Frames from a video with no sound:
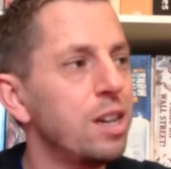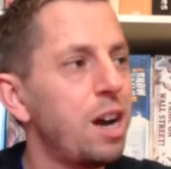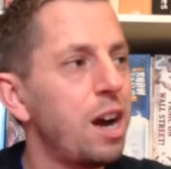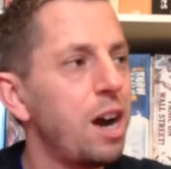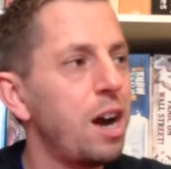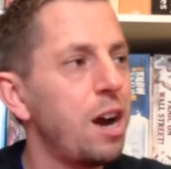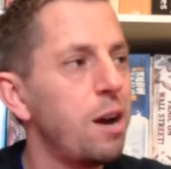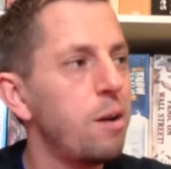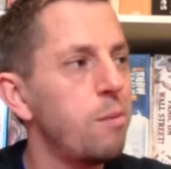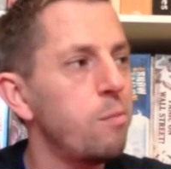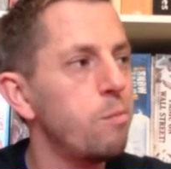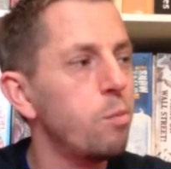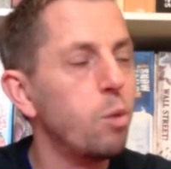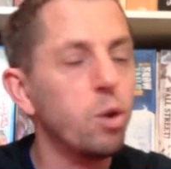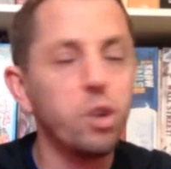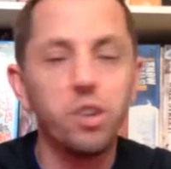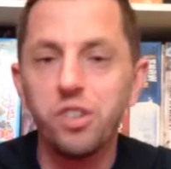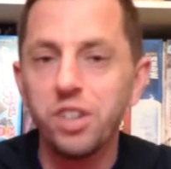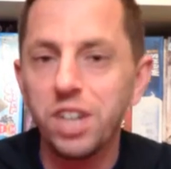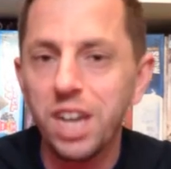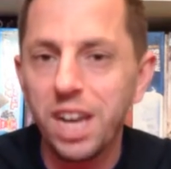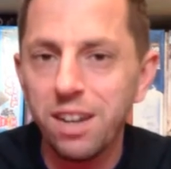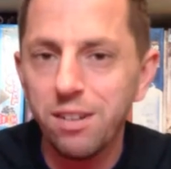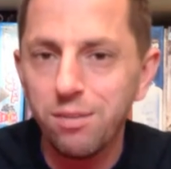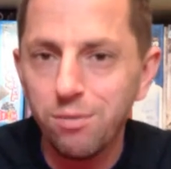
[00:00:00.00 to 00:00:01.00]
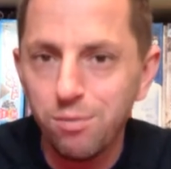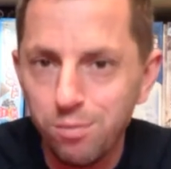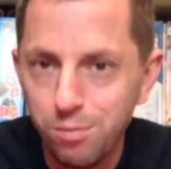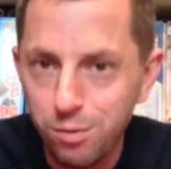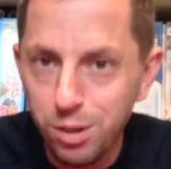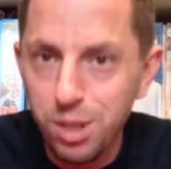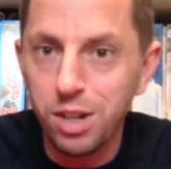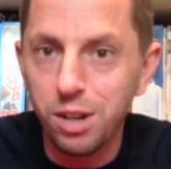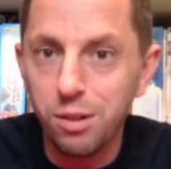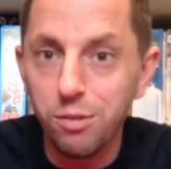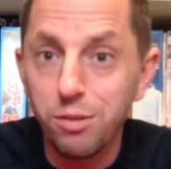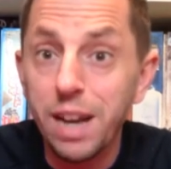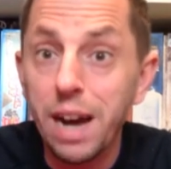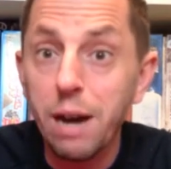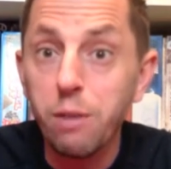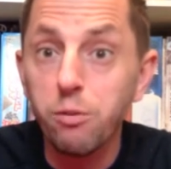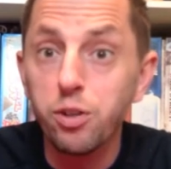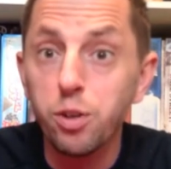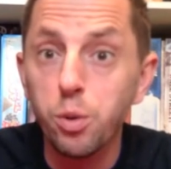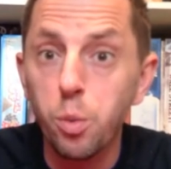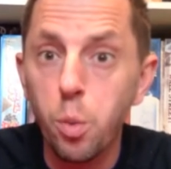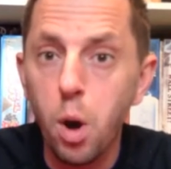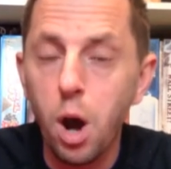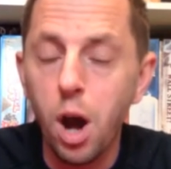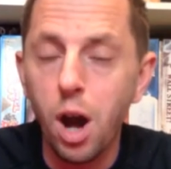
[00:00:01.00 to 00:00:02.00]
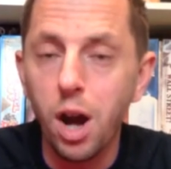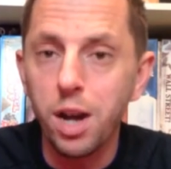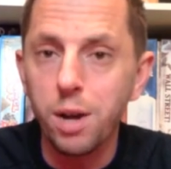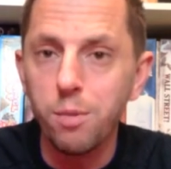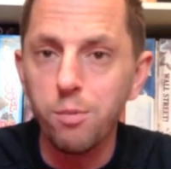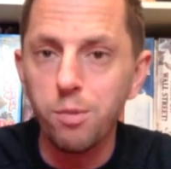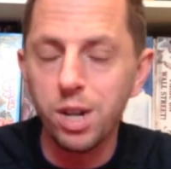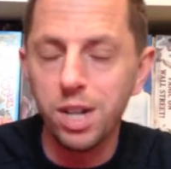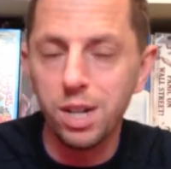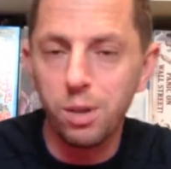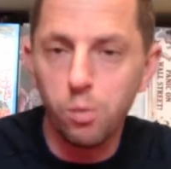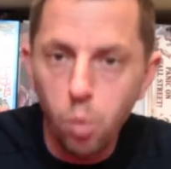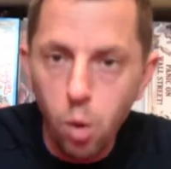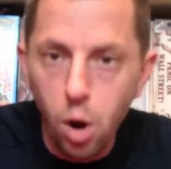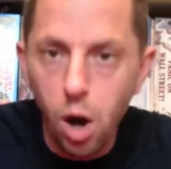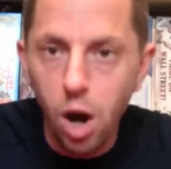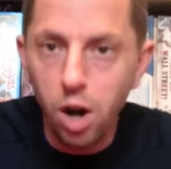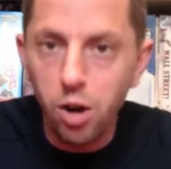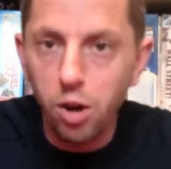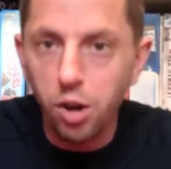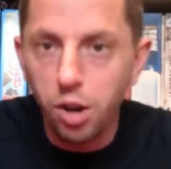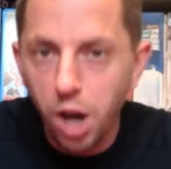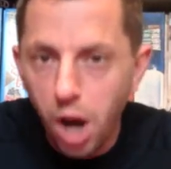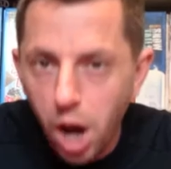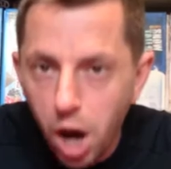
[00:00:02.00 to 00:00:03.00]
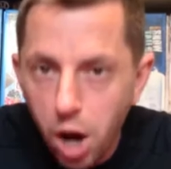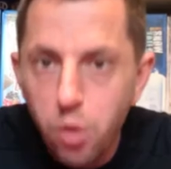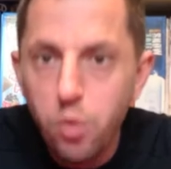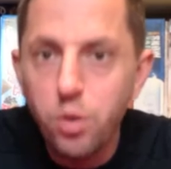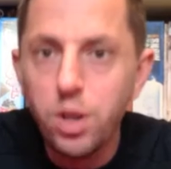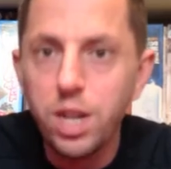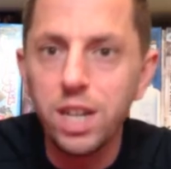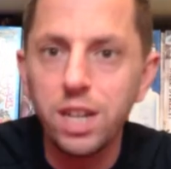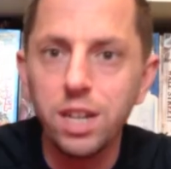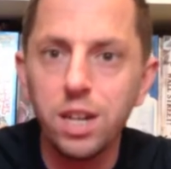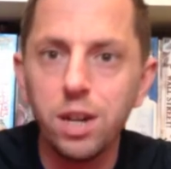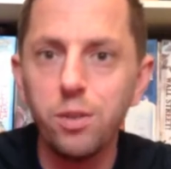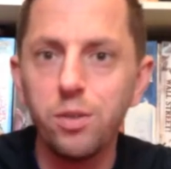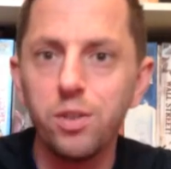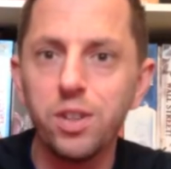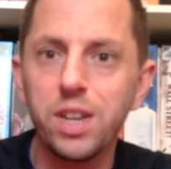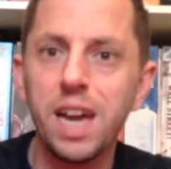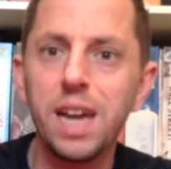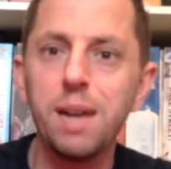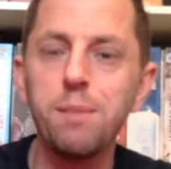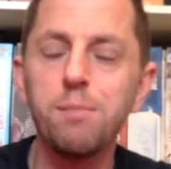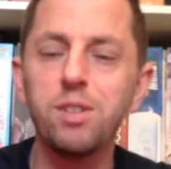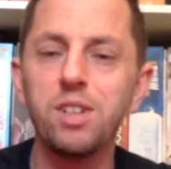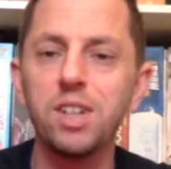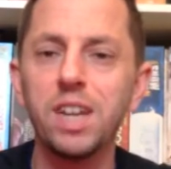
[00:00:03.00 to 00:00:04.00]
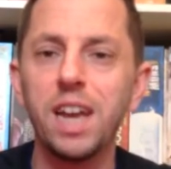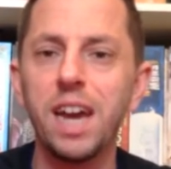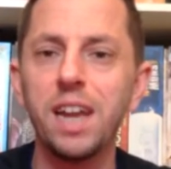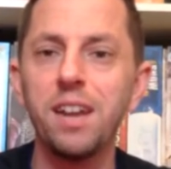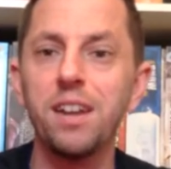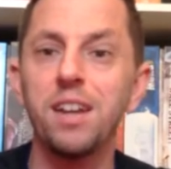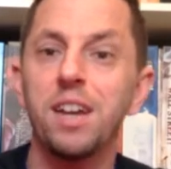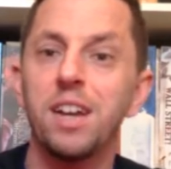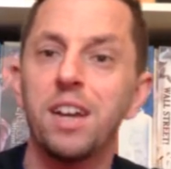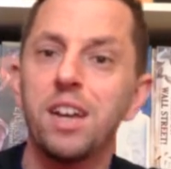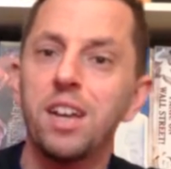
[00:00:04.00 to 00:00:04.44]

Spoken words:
want to get, you know, down to work and really work on honing those games again.